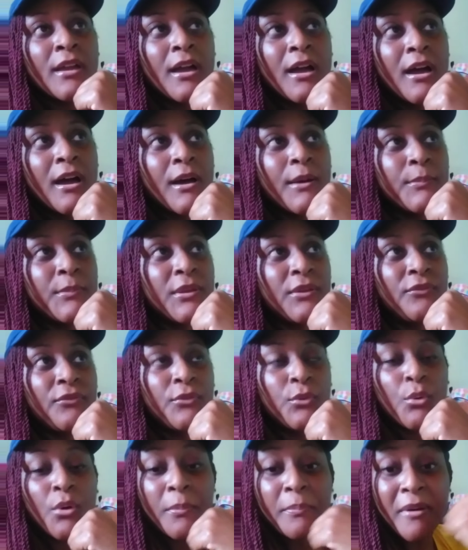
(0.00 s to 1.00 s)

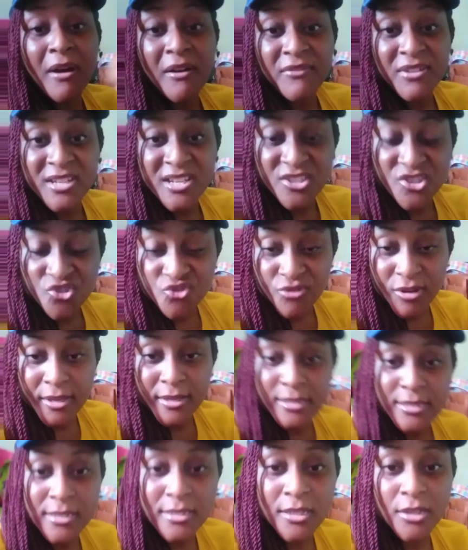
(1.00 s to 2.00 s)
If you are poverty
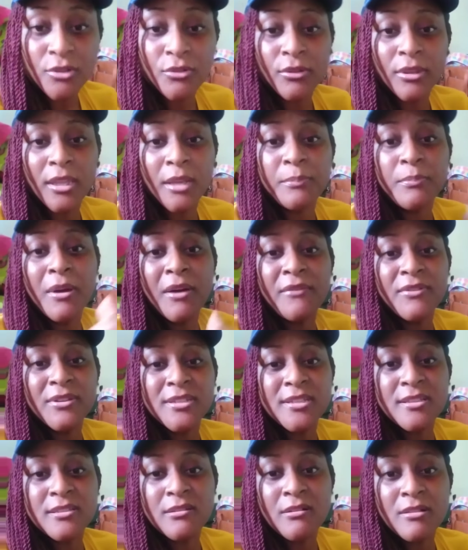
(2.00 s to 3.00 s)
stricken, do you know that
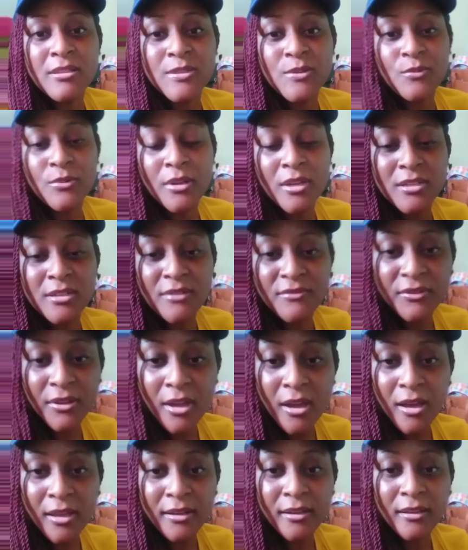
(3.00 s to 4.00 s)
poverty is also not of
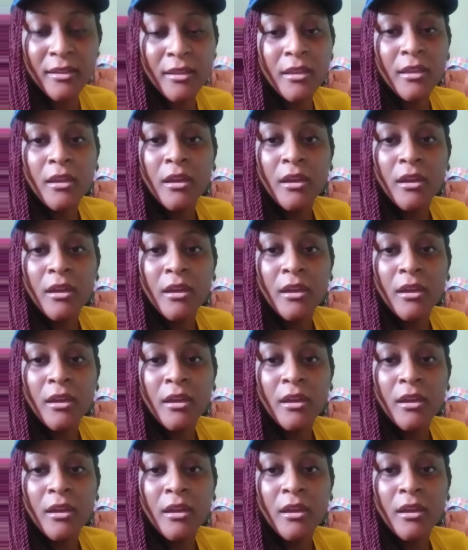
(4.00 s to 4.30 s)
God?